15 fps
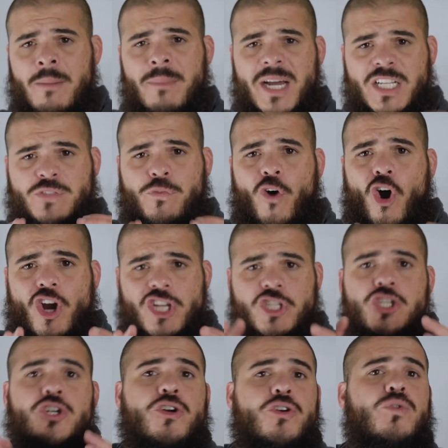But as
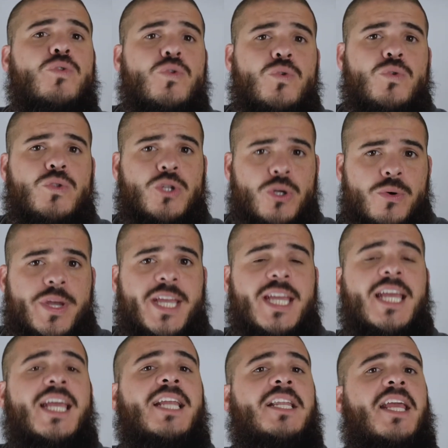far as you
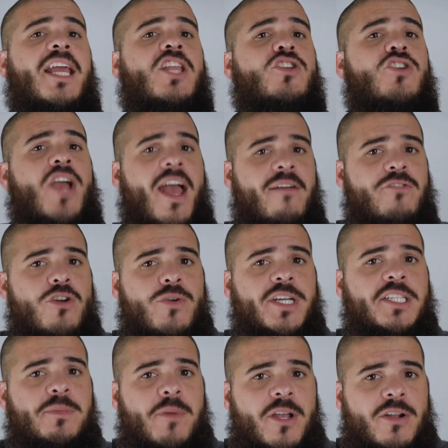doing it and you have
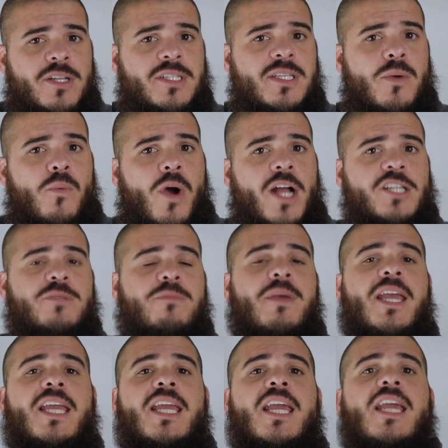no experience in
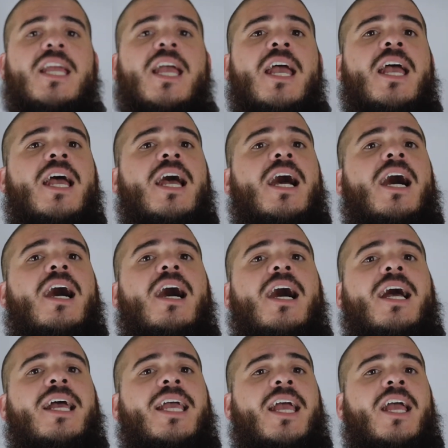watchmaking,
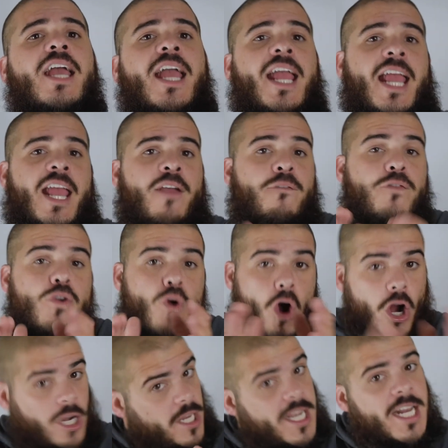if
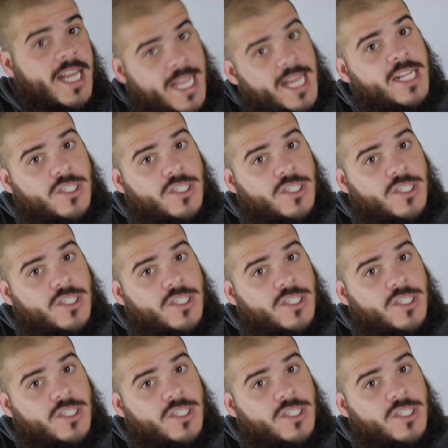you are looking to